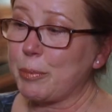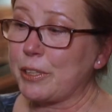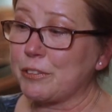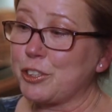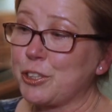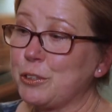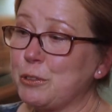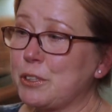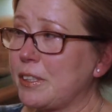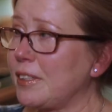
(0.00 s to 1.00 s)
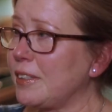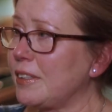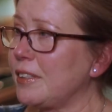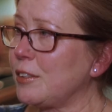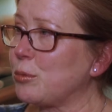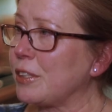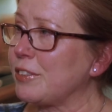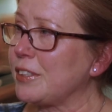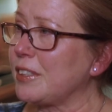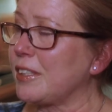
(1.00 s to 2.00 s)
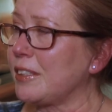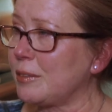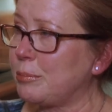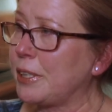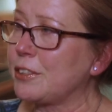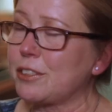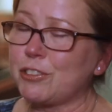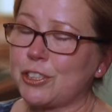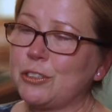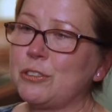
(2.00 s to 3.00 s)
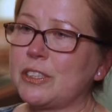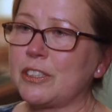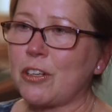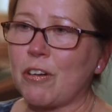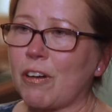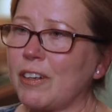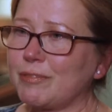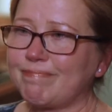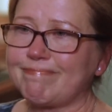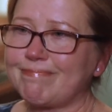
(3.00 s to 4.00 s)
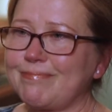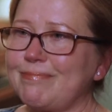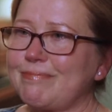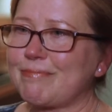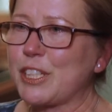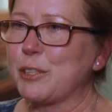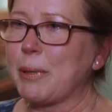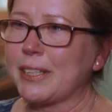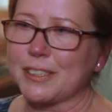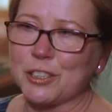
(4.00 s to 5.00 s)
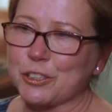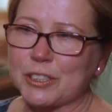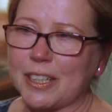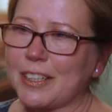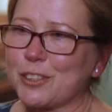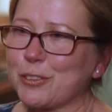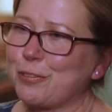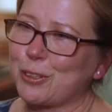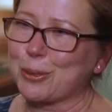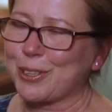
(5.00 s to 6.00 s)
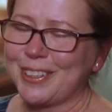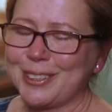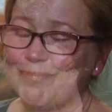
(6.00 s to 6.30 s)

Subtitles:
a pair of shoes, one of his pairs of shoes in the car, in the passenger side on the floor.